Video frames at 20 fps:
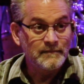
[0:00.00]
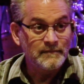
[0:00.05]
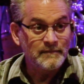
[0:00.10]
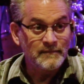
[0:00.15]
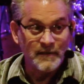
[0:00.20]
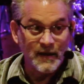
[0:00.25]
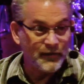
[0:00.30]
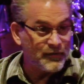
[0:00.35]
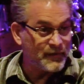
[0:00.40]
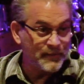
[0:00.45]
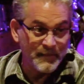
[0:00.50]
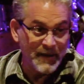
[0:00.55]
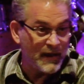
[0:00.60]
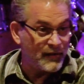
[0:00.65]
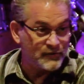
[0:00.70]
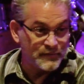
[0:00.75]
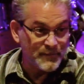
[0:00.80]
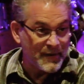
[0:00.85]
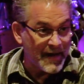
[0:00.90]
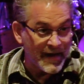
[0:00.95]
Nothing
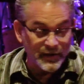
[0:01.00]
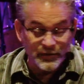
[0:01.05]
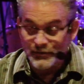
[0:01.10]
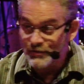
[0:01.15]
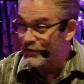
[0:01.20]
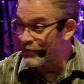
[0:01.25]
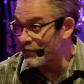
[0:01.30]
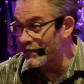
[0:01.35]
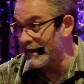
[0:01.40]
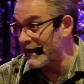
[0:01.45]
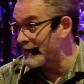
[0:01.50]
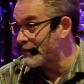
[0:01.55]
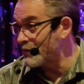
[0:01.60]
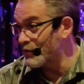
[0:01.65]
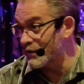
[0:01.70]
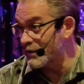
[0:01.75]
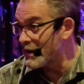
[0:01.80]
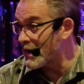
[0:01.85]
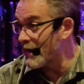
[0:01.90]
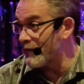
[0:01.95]
else matters. You're in.
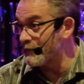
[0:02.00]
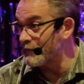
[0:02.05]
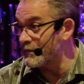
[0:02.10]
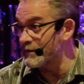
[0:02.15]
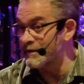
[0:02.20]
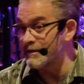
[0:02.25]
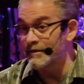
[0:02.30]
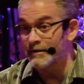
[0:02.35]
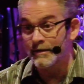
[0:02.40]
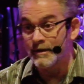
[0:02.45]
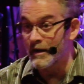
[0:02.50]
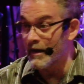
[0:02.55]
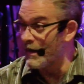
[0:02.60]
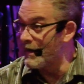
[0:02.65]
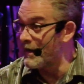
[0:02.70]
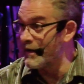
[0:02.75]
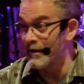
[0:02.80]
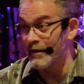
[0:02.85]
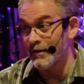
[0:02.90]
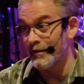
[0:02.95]
You're covered.
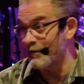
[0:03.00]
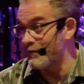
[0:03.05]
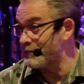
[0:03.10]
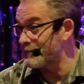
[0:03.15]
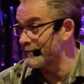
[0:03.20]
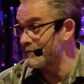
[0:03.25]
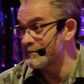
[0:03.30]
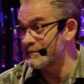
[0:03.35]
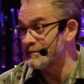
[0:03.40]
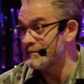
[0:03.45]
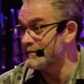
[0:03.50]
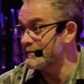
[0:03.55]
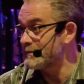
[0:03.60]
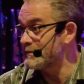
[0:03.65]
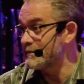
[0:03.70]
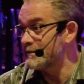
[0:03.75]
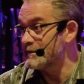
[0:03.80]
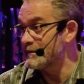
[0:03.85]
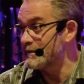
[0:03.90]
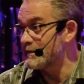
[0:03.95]
No.
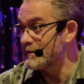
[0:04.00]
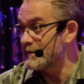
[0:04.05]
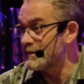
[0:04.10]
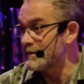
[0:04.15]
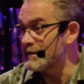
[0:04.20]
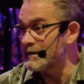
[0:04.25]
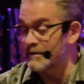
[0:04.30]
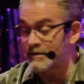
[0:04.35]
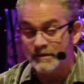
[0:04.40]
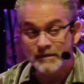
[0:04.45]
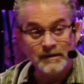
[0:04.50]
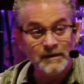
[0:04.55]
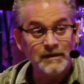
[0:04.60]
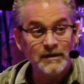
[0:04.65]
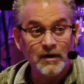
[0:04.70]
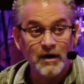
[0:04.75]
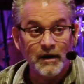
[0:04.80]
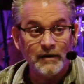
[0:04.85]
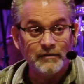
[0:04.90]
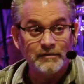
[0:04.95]
Listen to
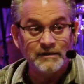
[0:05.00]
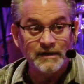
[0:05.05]
the Are You